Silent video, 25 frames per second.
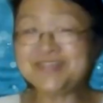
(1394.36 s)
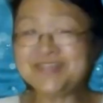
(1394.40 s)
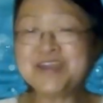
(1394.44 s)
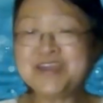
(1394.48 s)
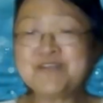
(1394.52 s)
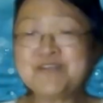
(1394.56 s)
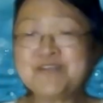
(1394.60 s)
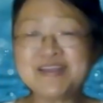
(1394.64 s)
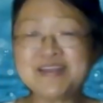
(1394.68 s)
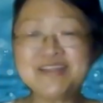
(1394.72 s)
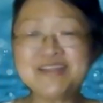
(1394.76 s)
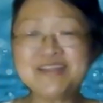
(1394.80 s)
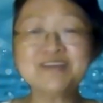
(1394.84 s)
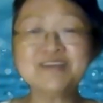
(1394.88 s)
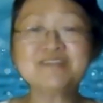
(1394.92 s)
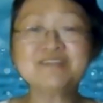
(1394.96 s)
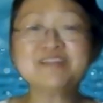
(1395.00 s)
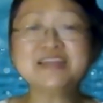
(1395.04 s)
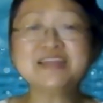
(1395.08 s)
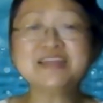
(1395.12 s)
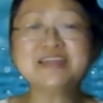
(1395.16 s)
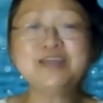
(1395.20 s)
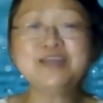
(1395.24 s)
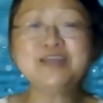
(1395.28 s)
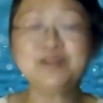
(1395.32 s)

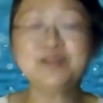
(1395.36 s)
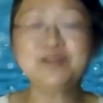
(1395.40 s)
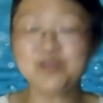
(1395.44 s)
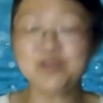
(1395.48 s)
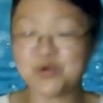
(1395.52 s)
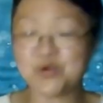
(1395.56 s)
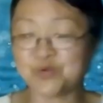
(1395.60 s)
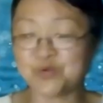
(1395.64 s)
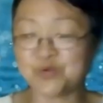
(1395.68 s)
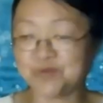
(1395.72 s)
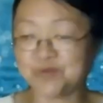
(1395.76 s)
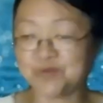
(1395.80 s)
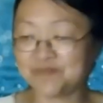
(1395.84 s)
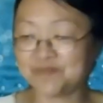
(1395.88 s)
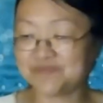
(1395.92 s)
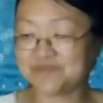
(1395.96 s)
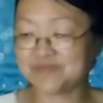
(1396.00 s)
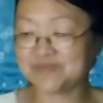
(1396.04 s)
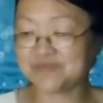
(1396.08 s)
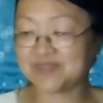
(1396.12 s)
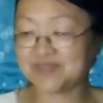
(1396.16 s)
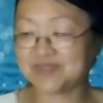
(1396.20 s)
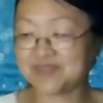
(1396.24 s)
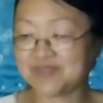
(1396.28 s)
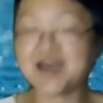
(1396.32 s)
Theoretically, no.
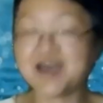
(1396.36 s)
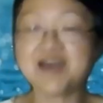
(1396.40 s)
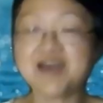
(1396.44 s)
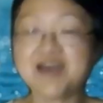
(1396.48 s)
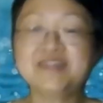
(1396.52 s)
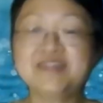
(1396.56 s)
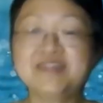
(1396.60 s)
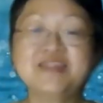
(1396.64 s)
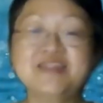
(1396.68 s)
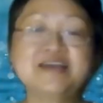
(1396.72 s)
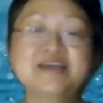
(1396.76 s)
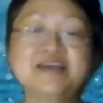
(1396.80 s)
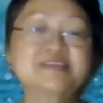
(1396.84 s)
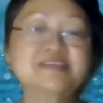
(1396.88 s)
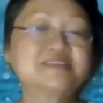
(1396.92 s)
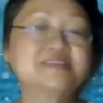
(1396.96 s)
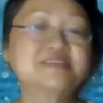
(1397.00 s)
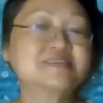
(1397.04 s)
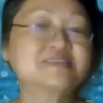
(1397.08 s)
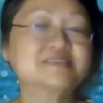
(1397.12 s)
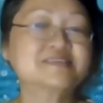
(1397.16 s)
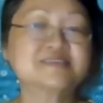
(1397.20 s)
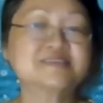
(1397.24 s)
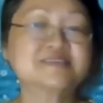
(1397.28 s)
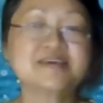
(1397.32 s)

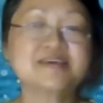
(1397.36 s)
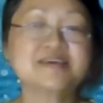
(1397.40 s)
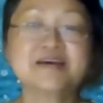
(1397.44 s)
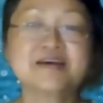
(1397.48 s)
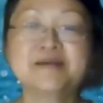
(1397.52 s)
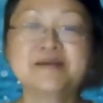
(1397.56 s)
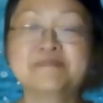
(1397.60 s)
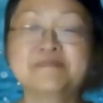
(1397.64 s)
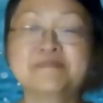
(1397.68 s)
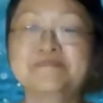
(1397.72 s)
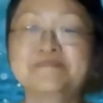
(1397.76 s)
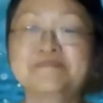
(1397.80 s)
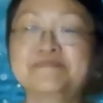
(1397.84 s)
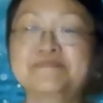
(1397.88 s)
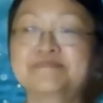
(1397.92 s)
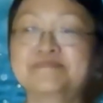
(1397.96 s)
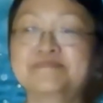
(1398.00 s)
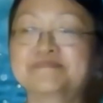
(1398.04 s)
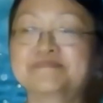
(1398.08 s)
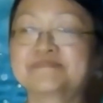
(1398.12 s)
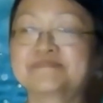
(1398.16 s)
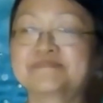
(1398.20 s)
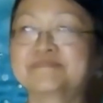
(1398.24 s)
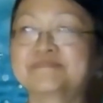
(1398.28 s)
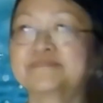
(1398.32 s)
Unless,
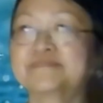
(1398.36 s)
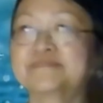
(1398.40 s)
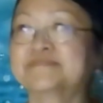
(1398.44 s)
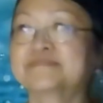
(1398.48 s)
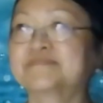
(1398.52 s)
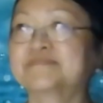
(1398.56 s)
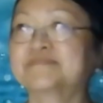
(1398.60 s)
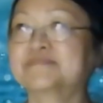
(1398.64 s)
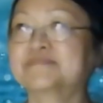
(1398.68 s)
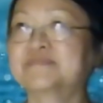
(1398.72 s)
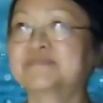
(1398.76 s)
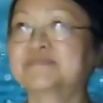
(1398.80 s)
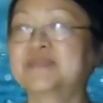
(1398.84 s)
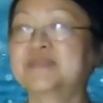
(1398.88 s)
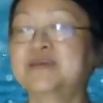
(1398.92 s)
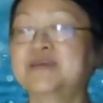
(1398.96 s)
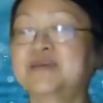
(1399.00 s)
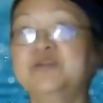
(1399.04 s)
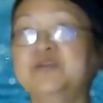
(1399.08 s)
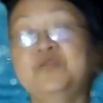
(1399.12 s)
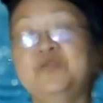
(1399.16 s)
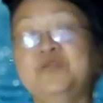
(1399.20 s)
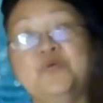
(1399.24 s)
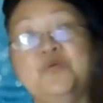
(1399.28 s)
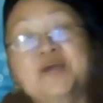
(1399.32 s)

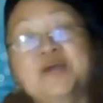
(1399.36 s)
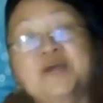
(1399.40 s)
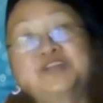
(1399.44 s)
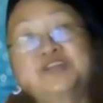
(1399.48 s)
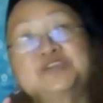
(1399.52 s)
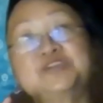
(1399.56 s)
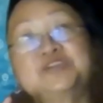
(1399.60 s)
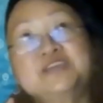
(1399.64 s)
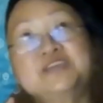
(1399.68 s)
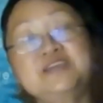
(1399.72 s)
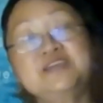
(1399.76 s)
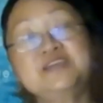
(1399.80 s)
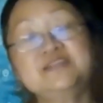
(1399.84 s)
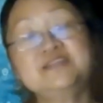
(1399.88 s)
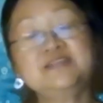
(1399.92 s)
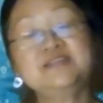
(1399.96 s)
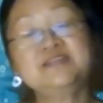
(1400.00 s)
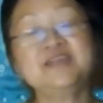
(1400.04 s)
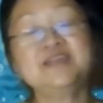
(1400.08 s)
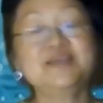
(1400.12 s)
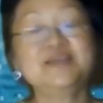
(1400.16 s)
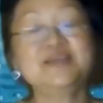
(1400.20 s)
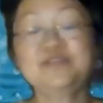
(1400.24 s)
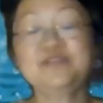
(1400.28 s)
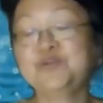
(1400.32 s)
no, actually,
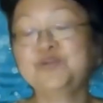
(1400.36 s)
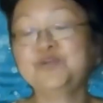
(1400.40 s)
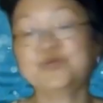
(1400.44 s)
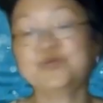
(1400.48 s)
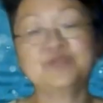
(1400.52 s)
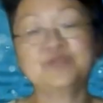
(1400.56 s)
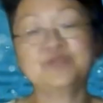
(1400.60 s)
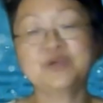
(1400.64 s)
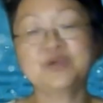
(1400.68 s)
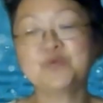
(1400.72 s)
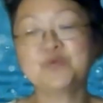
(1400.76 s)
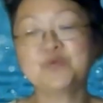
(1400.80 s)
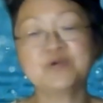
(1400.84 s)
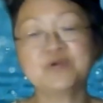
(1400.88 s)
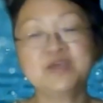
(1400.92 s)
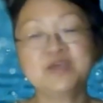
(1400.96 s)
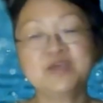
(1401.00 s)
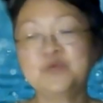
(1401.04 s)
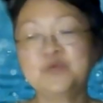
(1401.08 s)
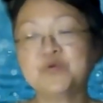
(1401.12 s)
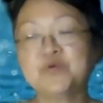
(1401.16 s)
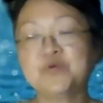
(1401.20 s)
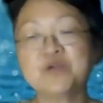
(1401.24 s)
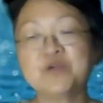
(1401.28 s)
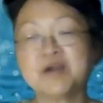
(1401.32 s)
no,
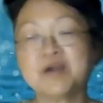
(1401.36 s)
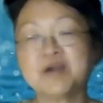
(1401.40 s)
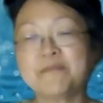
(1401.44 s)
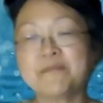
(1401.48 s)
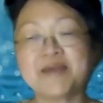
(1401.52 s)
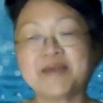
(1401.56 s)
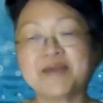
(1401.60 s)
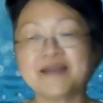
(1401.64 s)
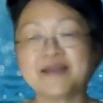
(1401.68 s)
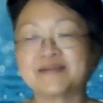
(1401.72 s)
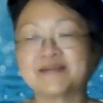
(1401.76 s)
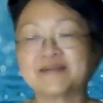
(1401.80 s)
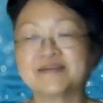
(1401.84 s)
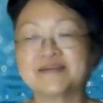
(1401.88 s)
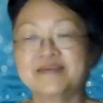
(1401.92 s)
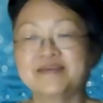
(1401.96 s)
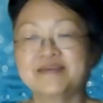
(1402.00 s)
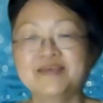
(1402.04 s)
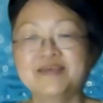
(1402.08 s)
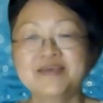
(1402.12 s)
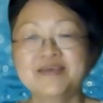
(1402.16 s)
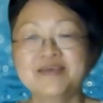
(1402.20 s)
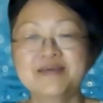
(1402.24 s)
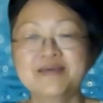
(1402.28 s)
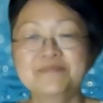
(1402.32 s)
it won't come back
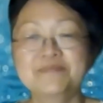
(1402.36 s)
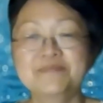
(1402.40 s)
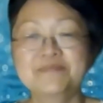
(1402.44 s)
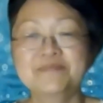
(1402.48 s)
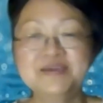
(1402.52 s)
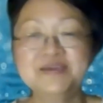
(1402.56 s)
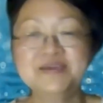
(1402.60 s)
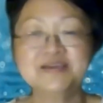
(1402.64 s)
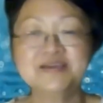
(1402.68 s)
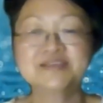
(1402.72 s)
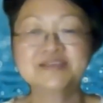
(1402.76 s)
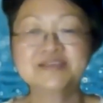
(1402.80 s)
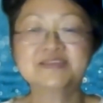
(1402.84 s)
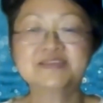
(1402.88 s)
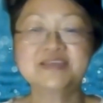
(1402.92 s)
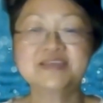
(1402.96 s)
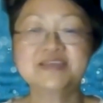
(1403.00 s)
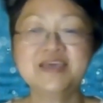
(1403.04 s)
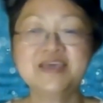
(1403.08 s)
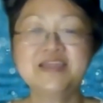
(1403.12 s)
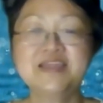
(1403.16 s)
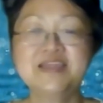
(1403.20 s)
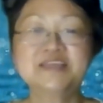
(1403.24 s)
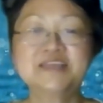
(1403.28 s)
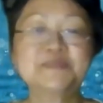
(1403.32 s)
because
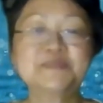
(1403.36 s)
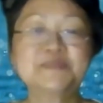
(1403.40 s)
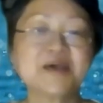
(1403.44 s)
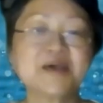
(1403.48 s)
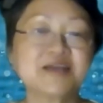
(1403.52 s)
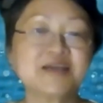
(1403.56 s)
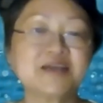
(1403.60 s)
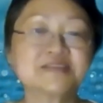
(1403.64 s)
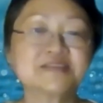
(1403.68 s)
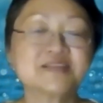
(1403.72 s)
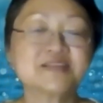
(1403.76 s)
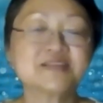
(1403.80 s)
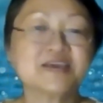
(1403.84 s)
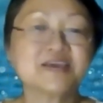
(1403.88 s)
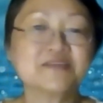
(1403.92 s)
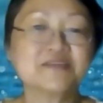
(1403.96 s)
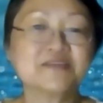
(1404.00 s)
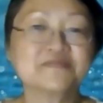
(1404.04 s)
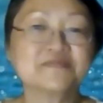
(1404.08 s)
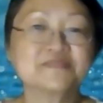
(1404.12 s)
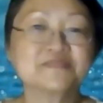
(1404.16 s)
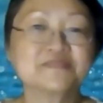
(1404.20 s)
it is past life.